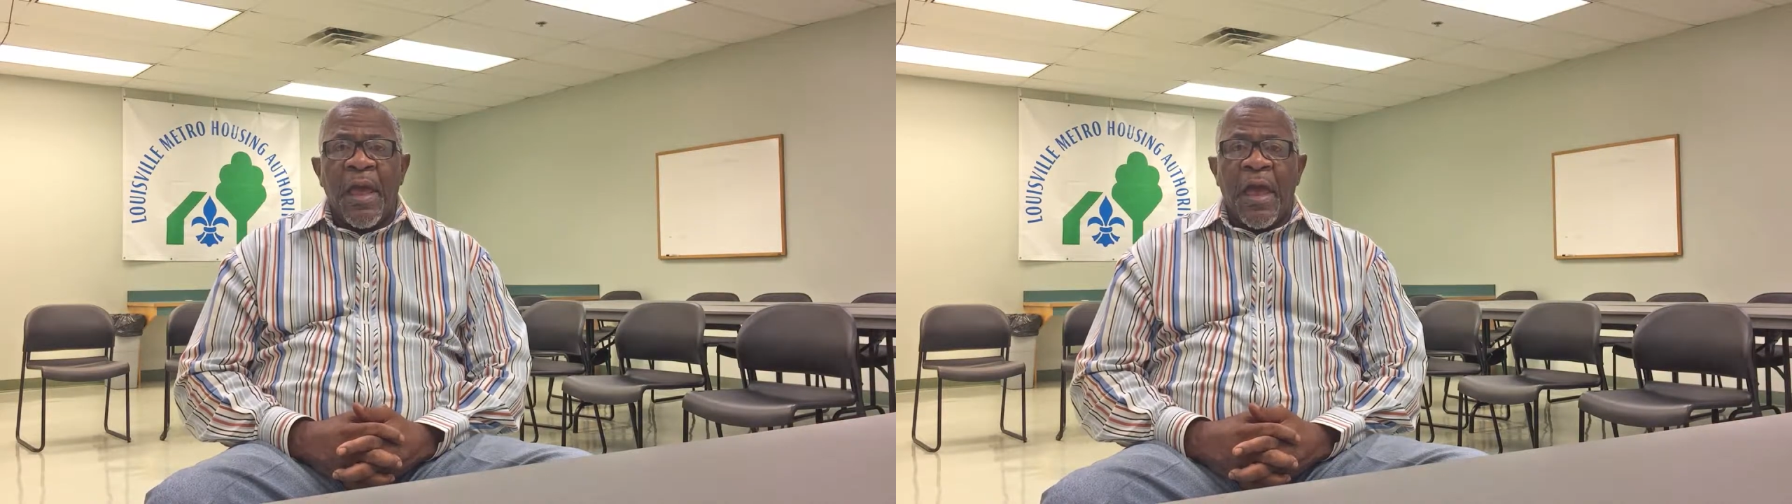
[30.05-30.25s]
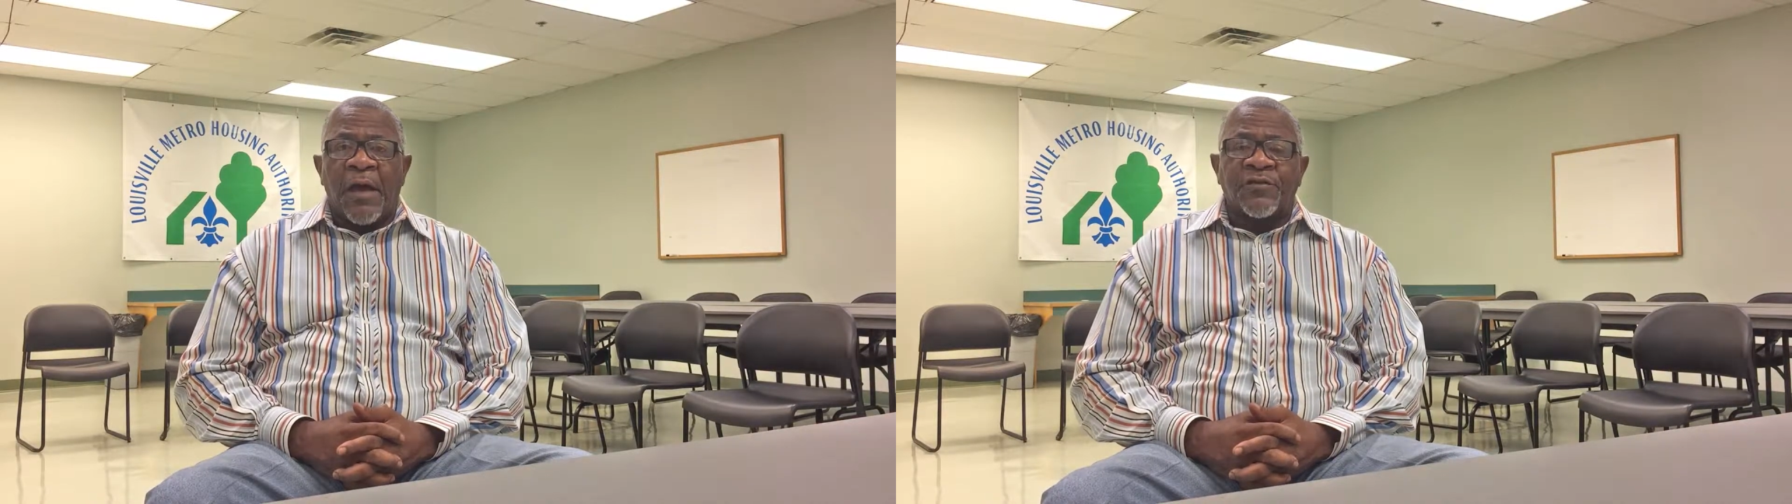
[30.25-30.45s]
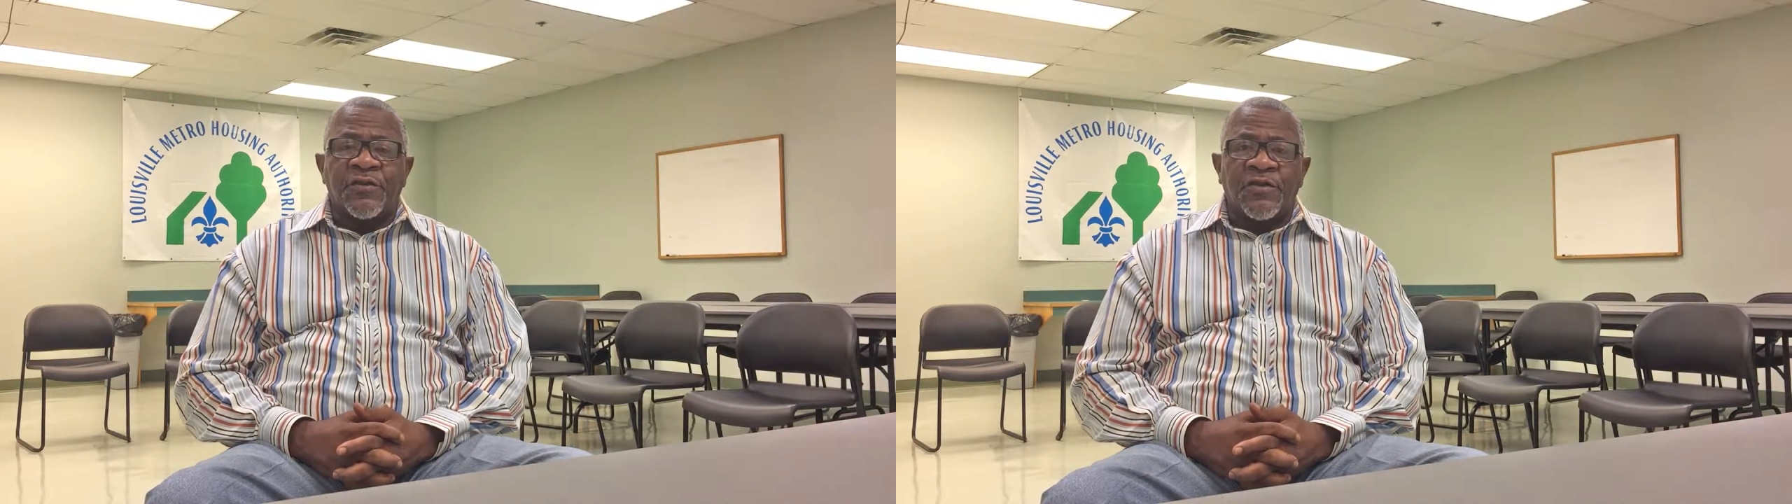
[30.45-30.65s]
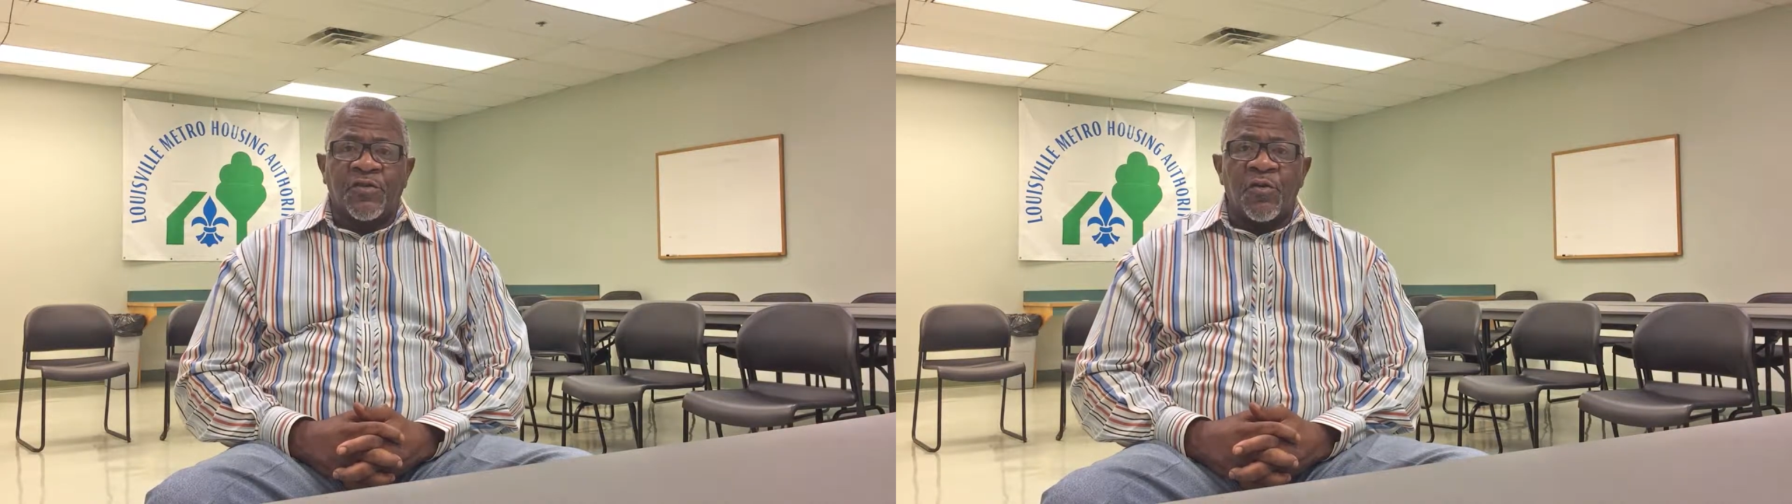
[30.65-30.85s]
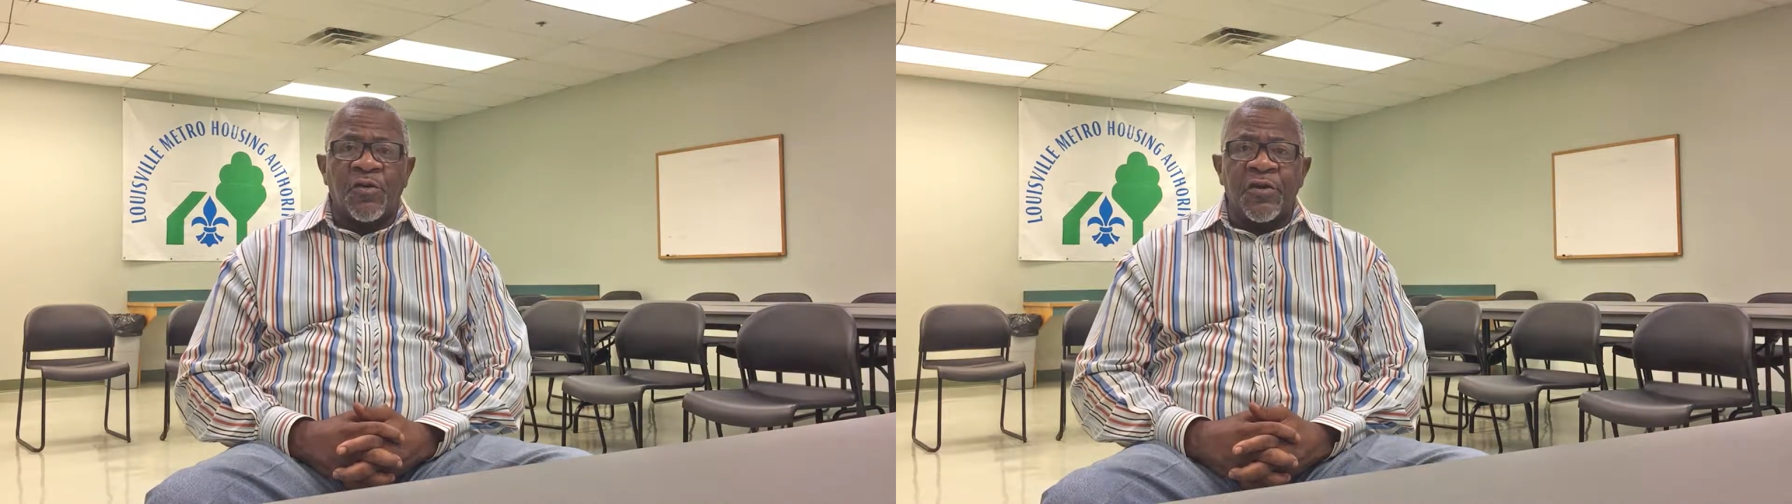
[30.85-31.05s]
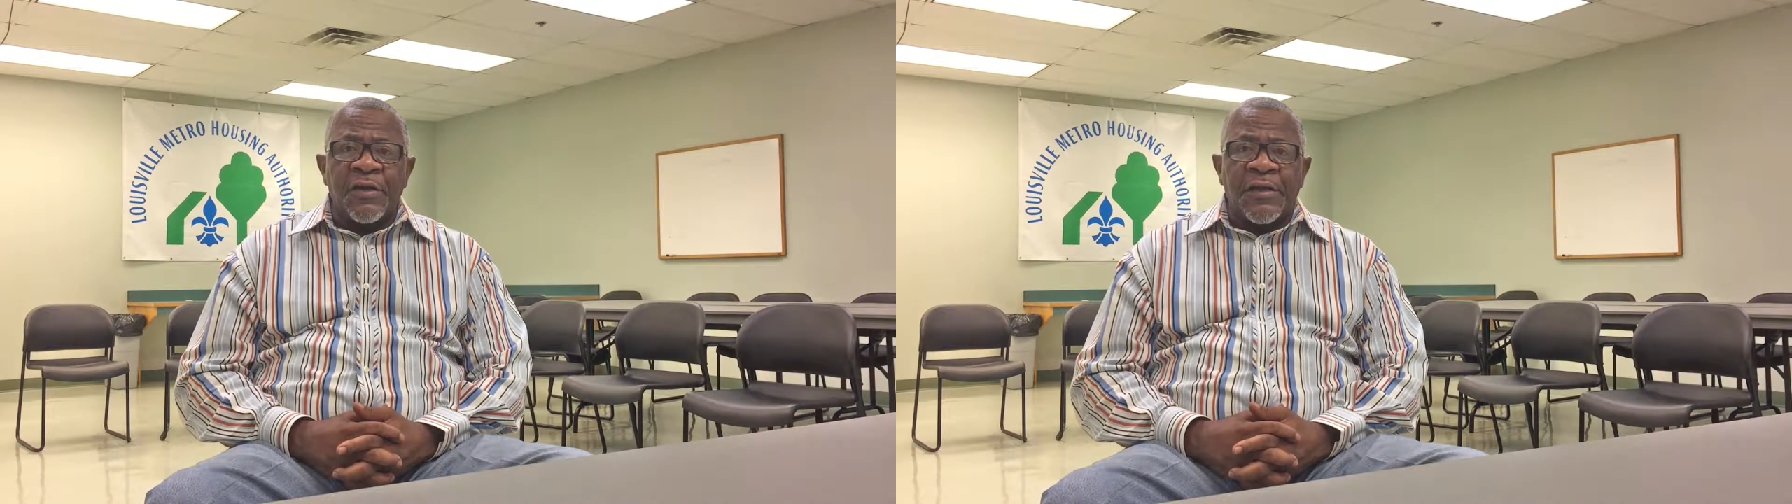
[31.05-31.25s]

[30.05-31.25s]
how to store your